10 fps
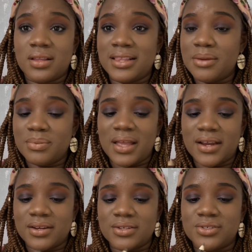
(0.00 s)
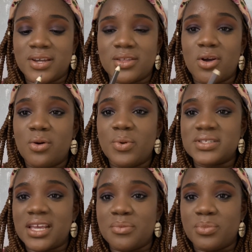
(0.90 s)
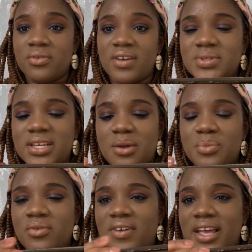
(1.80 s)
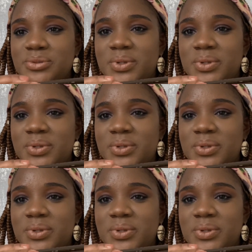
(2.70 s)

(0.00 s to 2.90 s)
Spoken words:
lip liners, you can always improvise